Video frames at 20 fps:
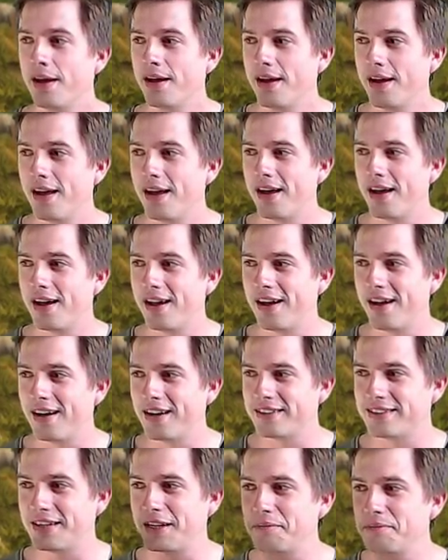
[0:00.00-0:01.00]
Uh,
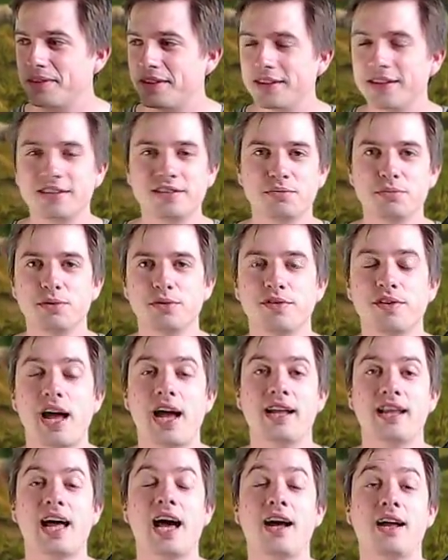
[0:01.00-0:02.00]
attempted this move,
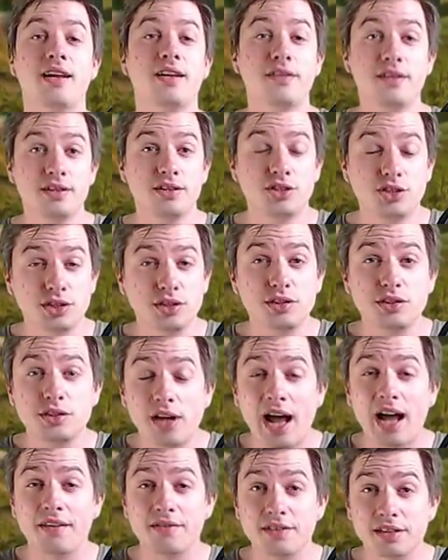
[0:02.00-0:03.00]
and ha should you
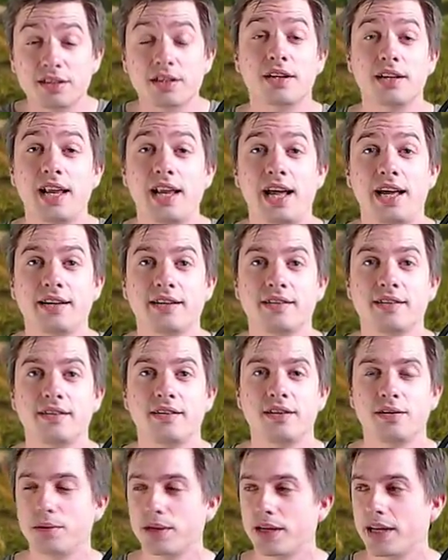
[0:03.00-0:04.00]
have it connect,
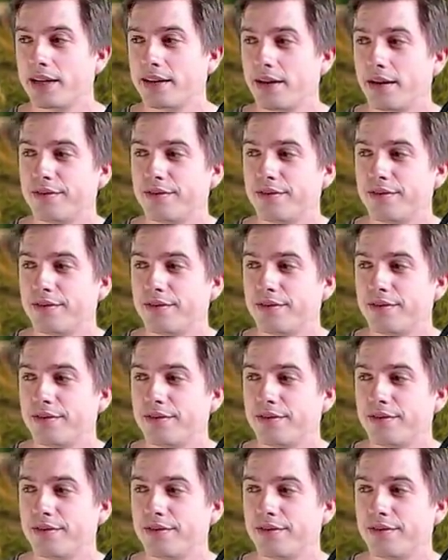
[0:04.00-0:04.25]
you would get a